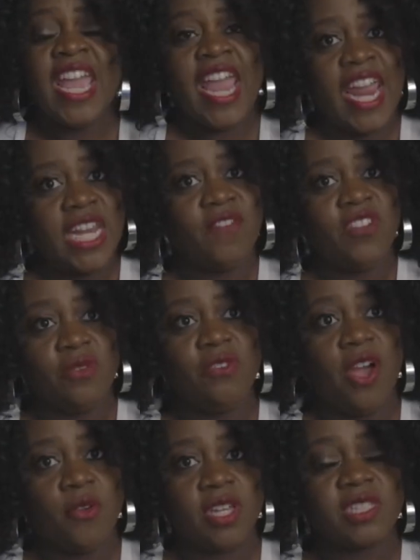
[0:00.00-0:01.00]
And if you
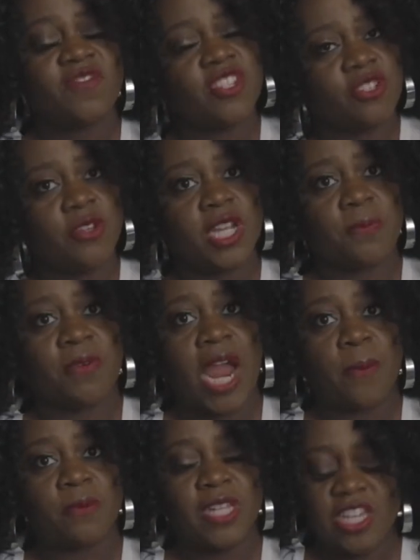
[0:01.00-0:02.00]
notice, if you're doing it
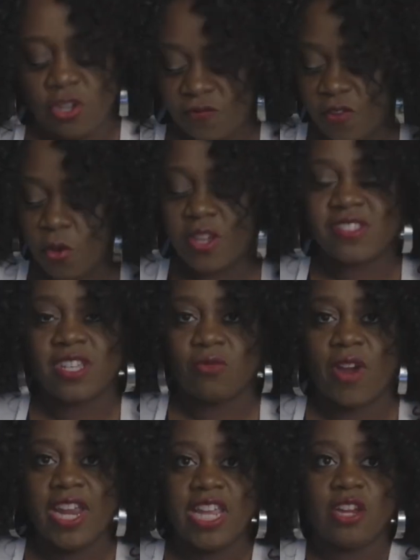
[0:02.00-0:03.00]
properly and you're focusing
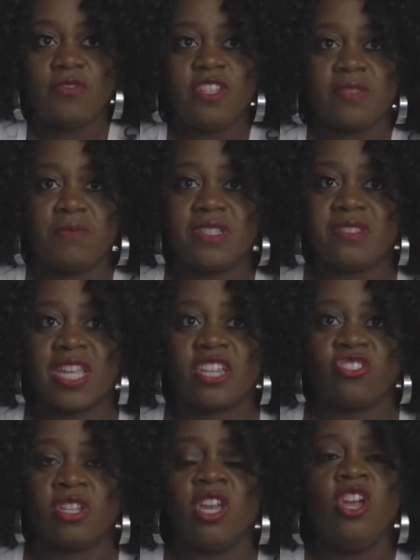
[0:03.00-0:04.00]
right here in this
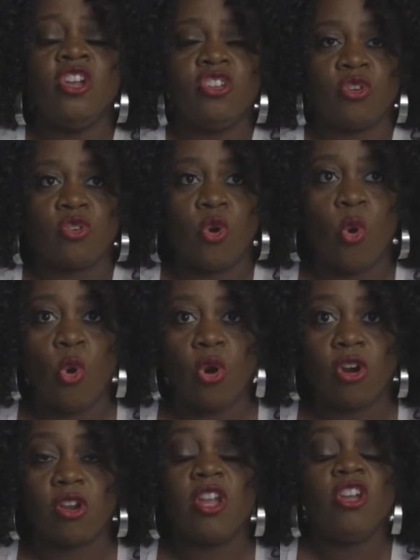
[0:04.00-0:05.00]
midsection, your
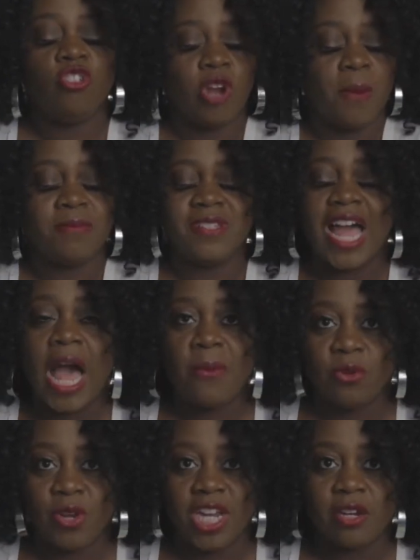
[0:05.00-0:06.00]
core, your
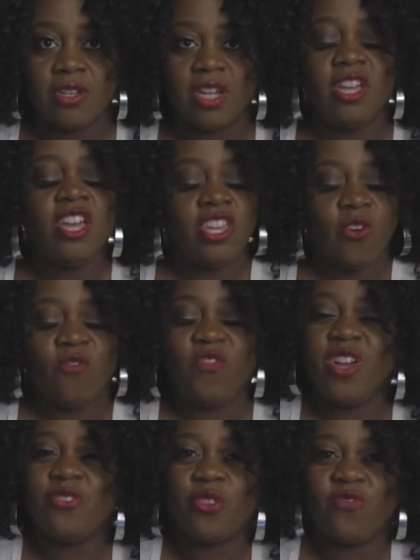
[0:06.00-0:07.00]
abdominal area, you'll
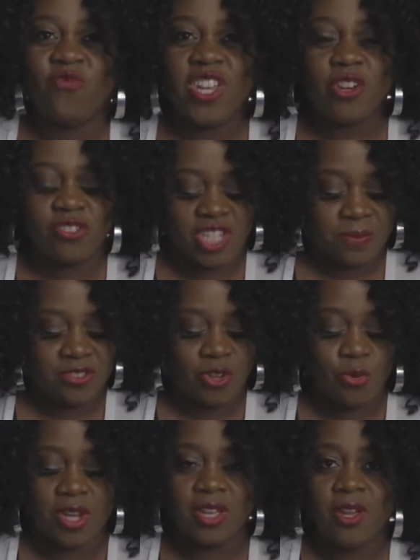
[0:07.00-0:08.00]
feel those fingertips
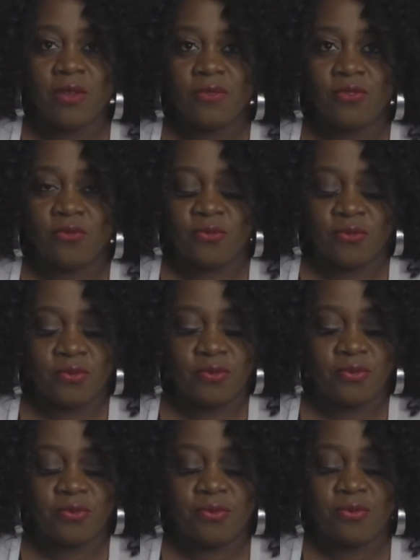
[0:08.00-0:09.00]
going
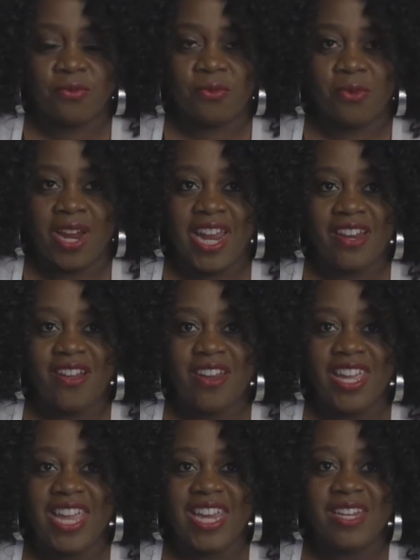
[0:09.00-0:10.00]
right on
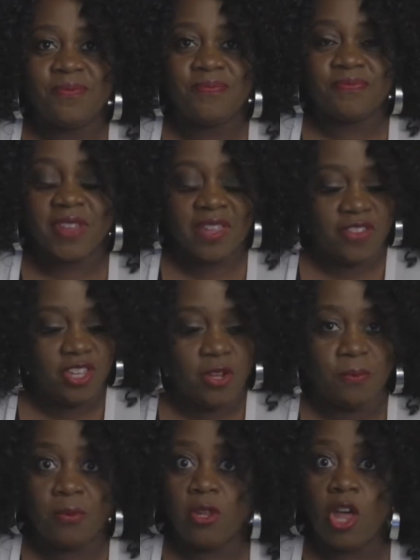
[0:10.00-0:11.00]
in, and then you
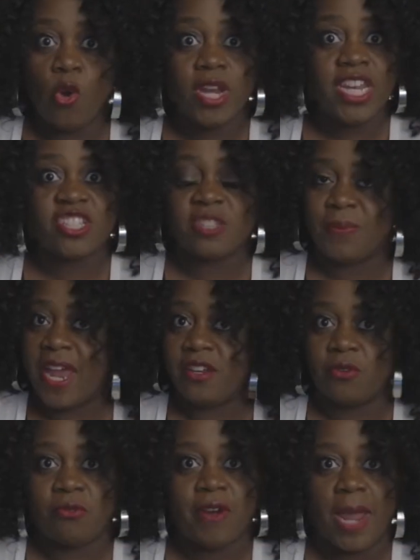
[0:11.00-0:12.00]
blow it and expand it
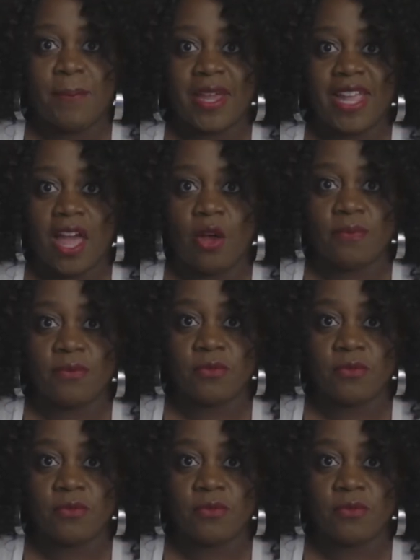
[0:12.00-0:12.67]
right back out.